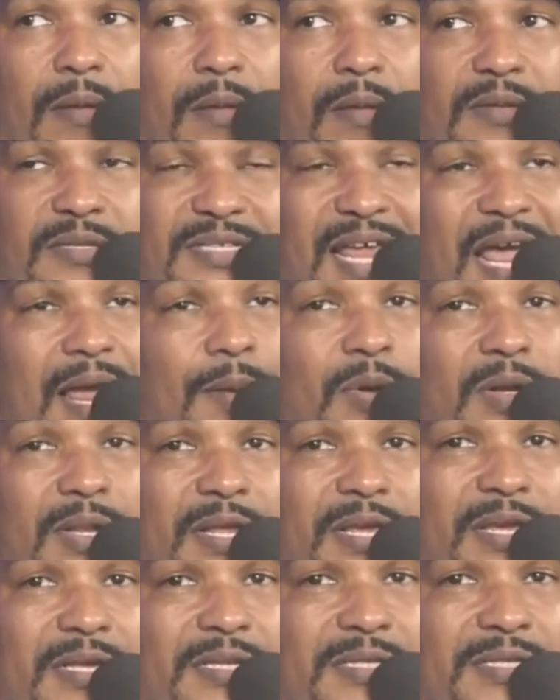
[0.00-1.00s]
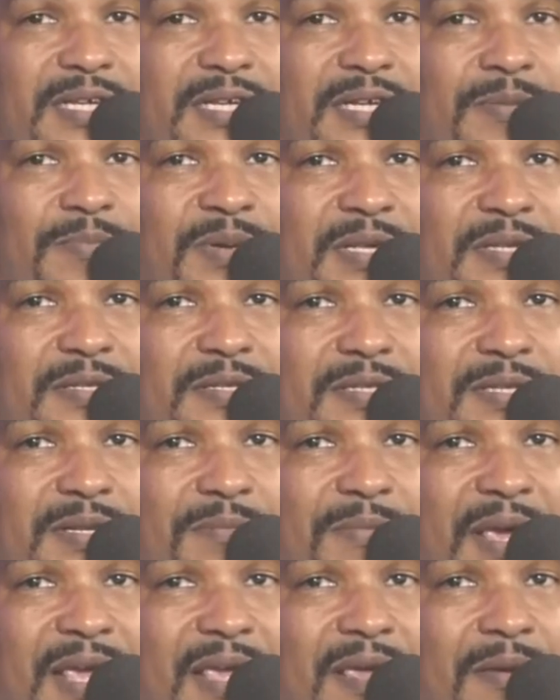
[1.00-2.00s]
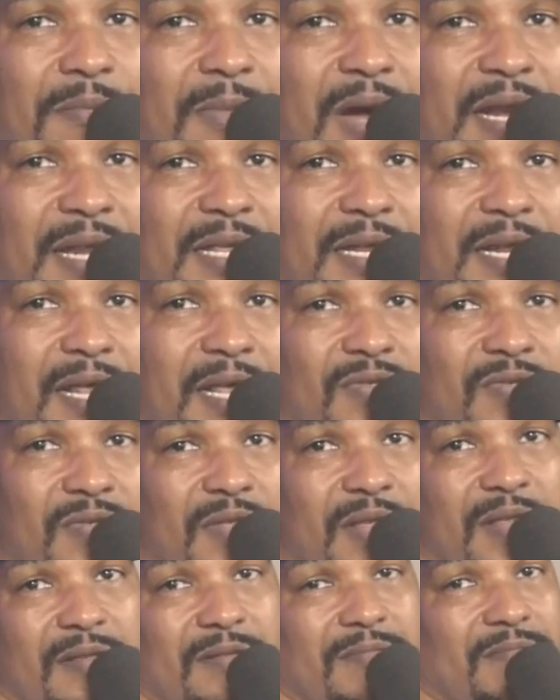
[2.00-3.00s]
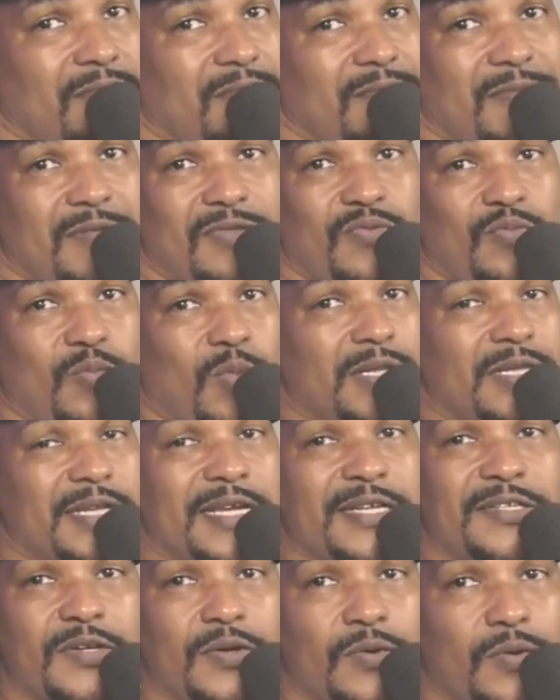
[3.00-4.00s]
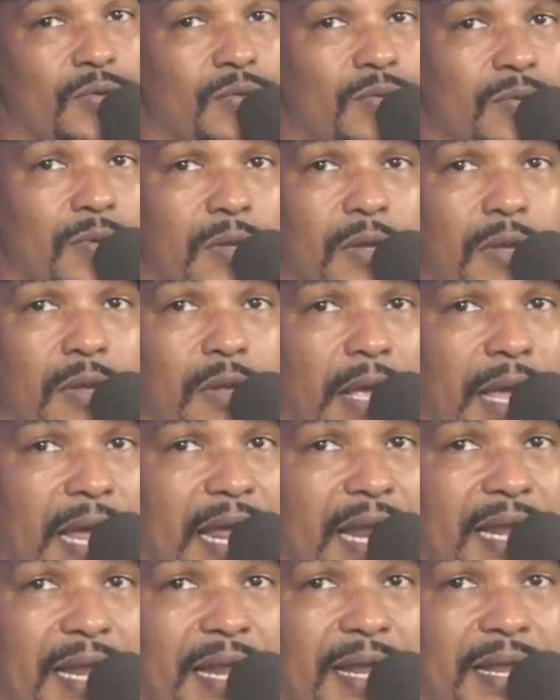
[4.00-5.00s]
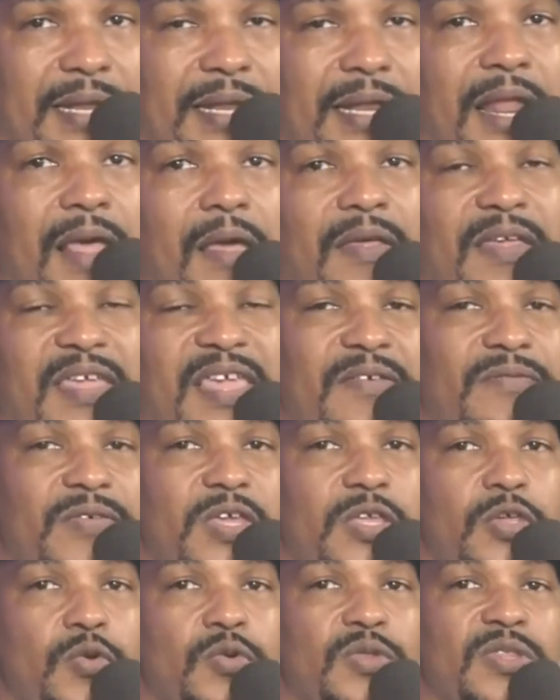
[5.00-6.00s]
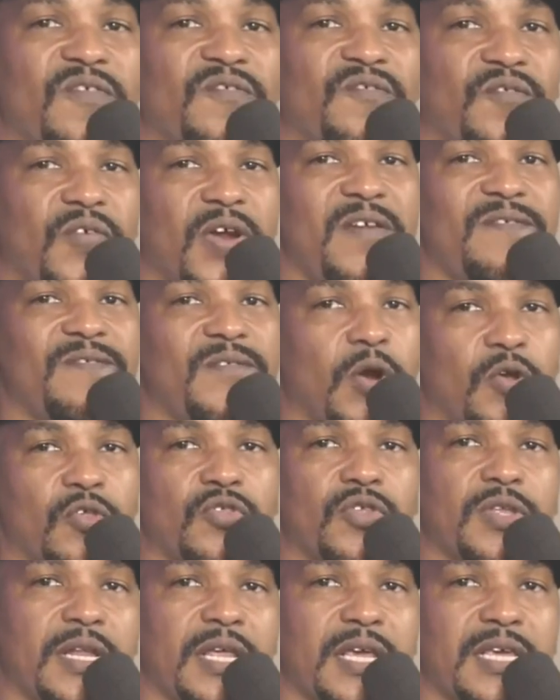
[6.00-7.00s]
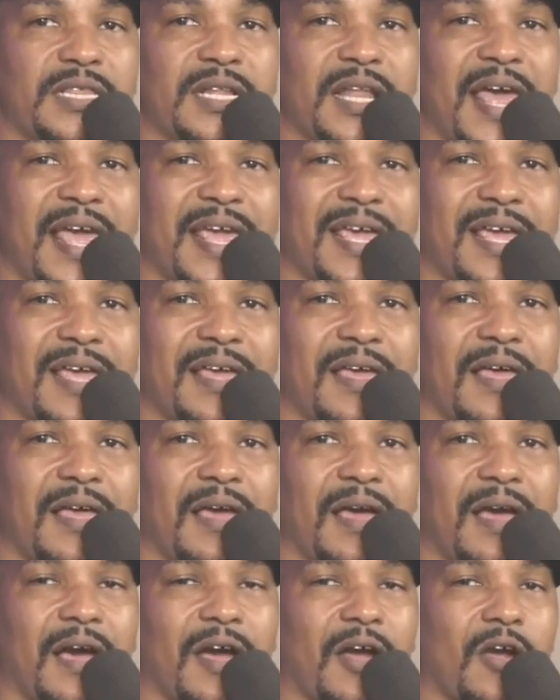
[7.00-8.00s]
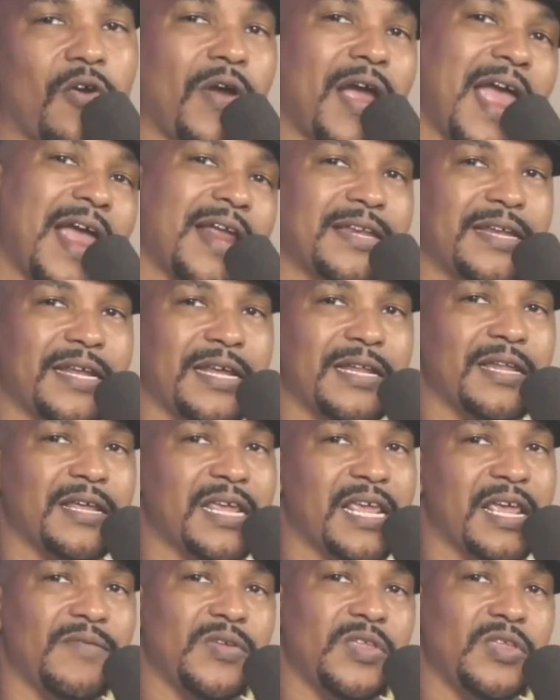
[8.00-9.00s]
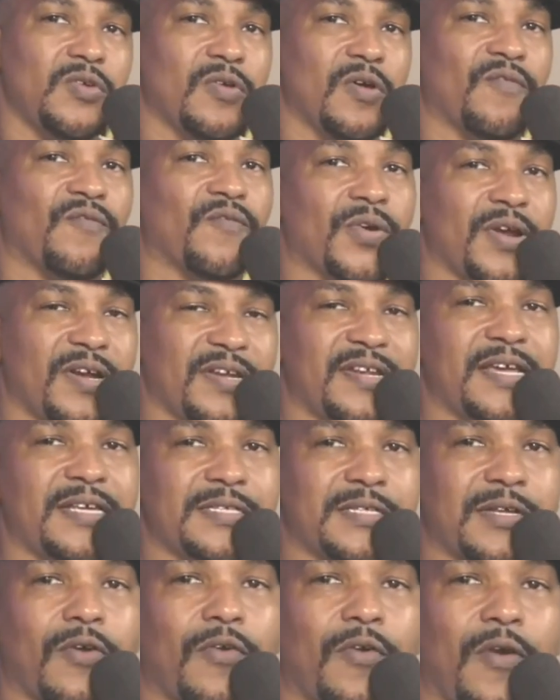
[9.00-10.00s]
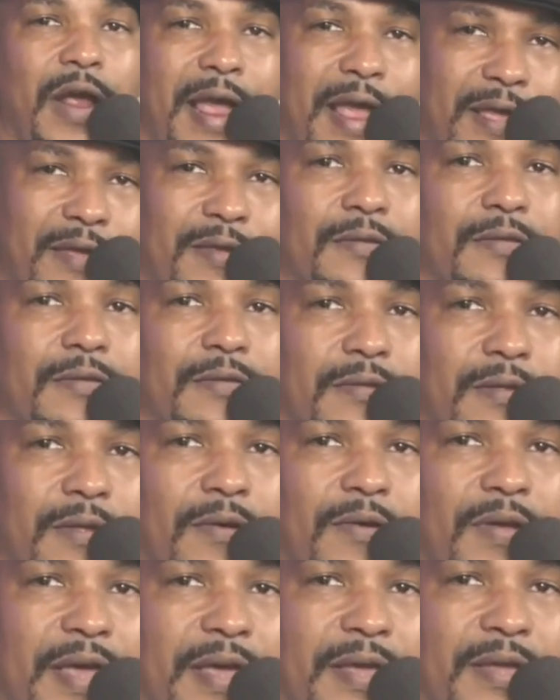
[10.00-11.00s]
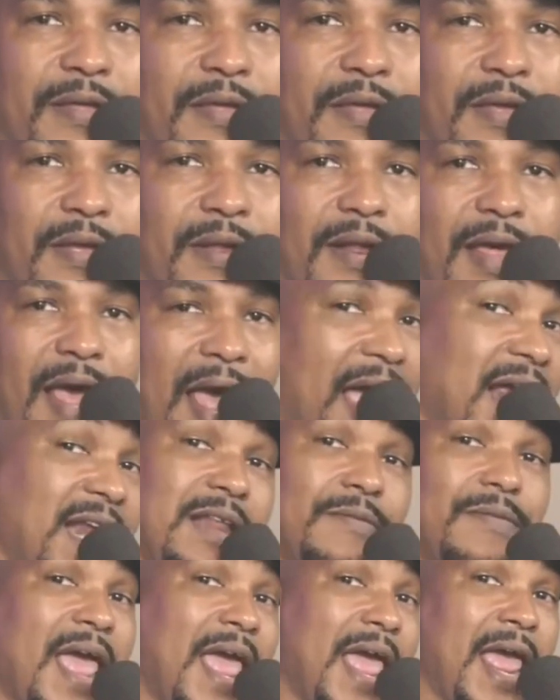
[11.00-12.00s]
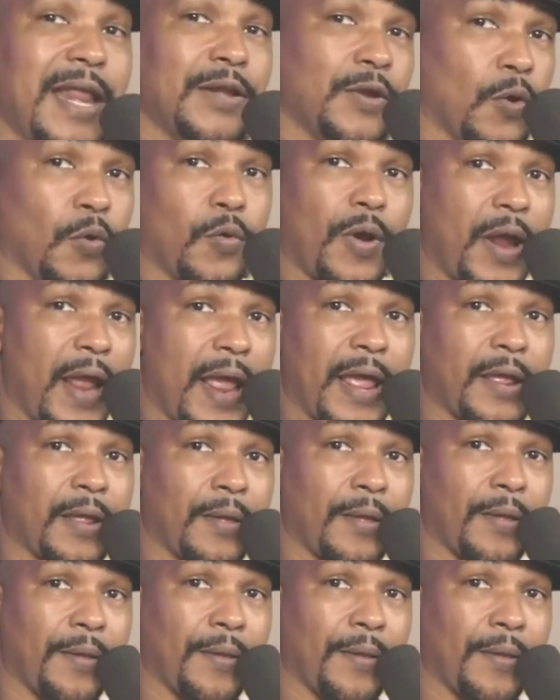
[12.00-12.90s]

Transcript: Cyberlink is in the business of making money. That's, that's what they do. And giving you the free version is like a crack dealer giving you a free taste of crack. Okay? I ain't never had no crack.